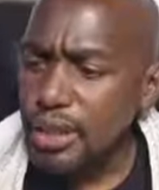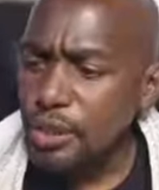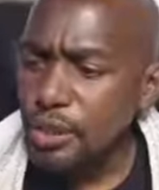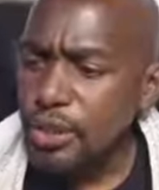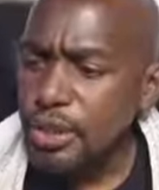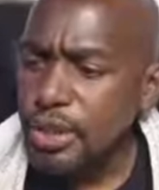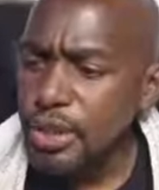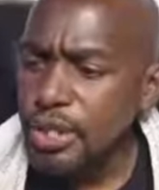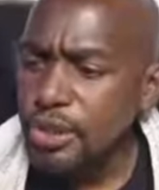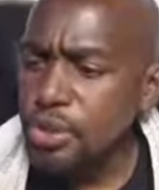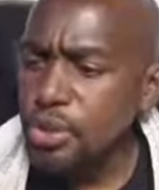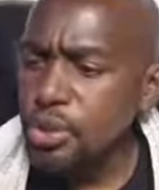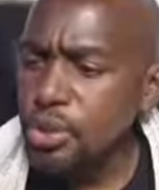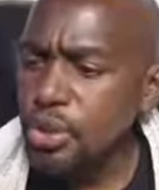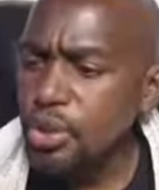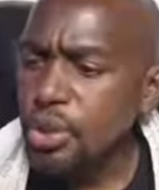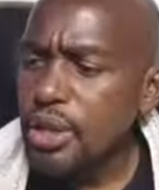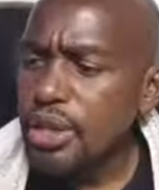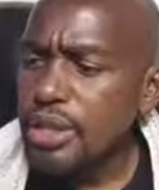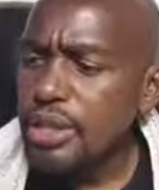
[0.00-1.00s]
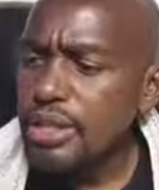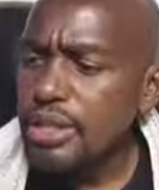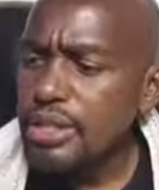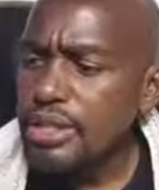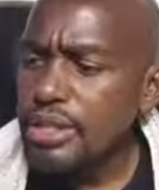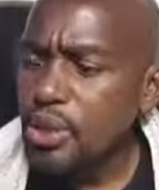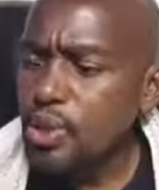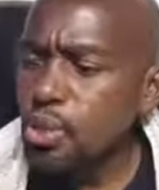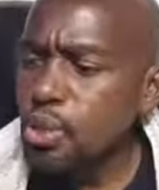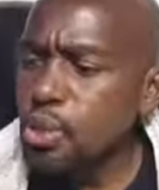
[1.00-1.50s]
We need, you know,
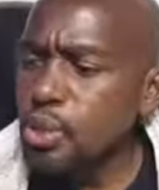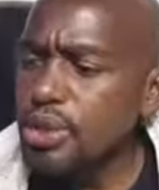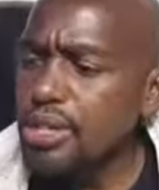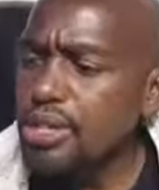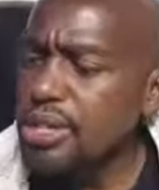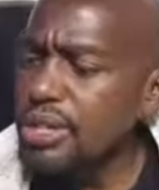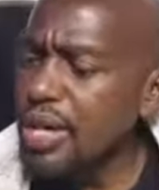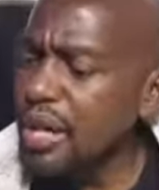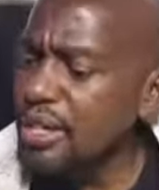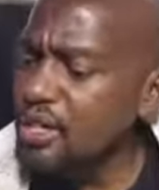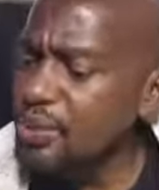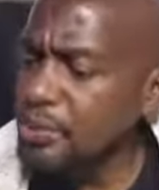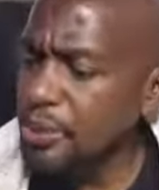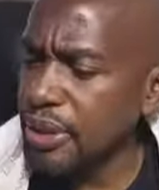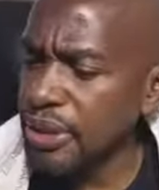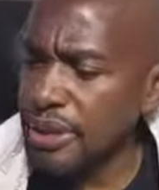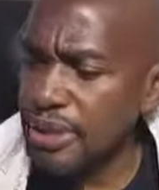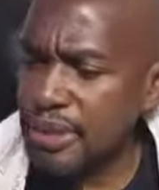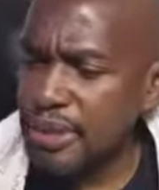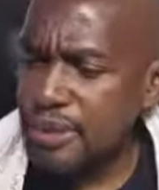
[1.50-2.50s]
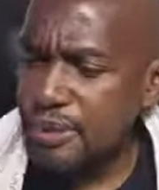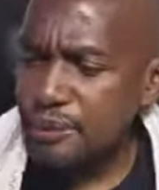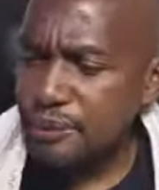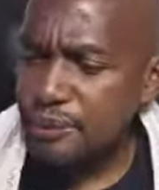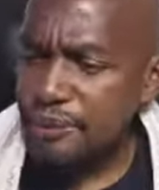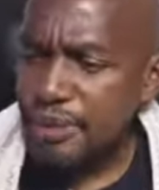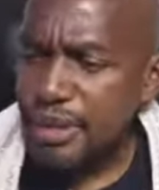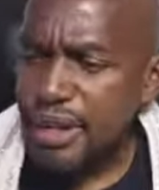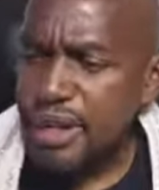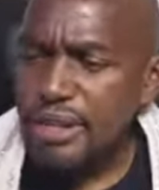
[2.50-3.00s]
it's good judgment
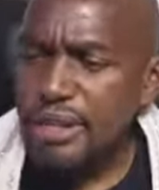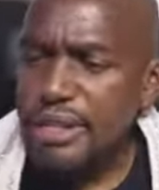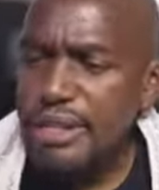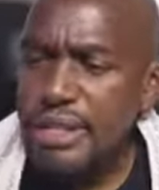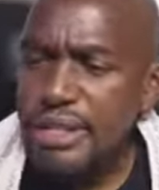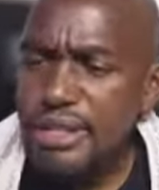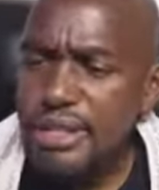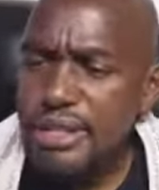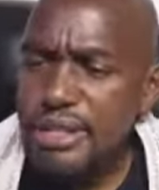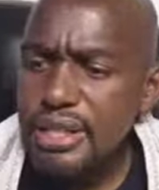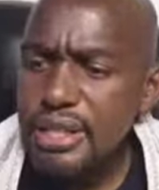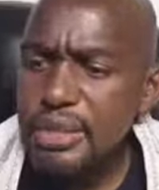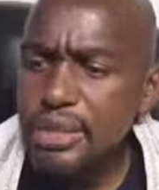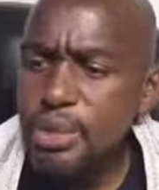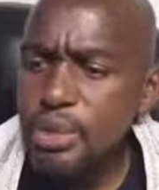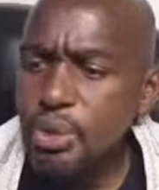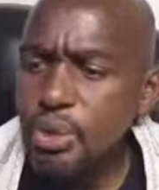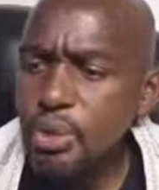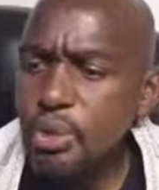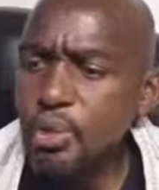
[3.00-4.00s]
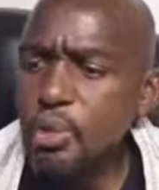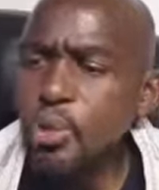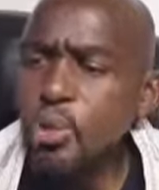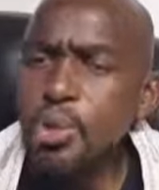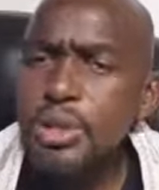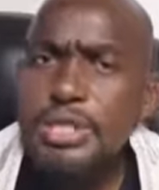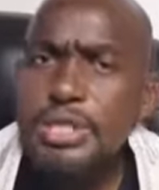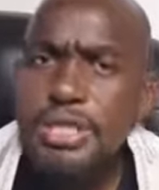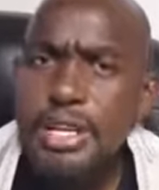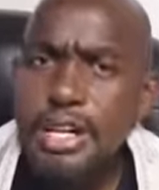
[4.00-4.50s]
it is, you know,
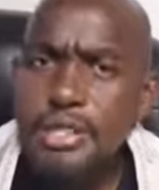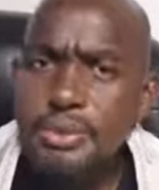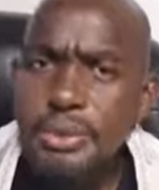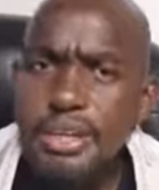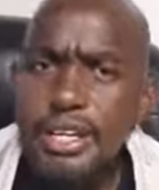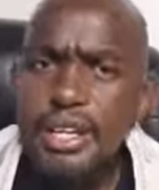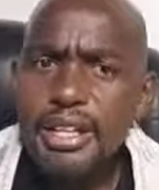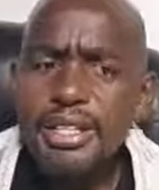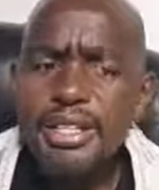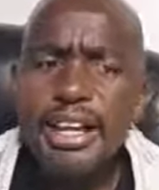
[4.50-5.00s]
good judgment.